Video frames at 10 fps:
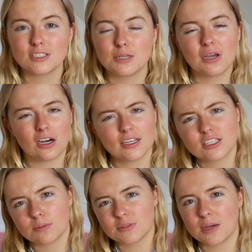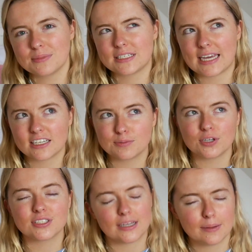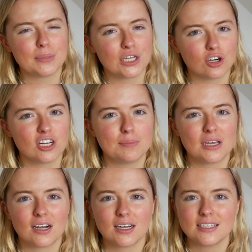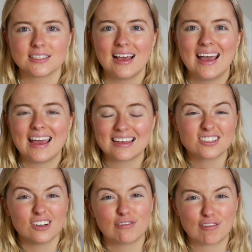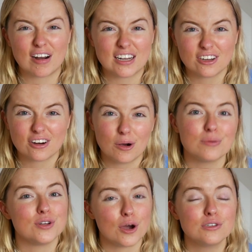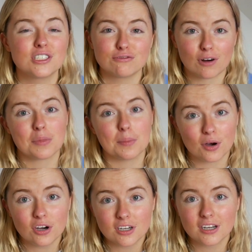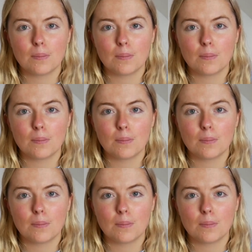To be honest, sometimes the textbooks can be good because it's good for writing your own notes from the book,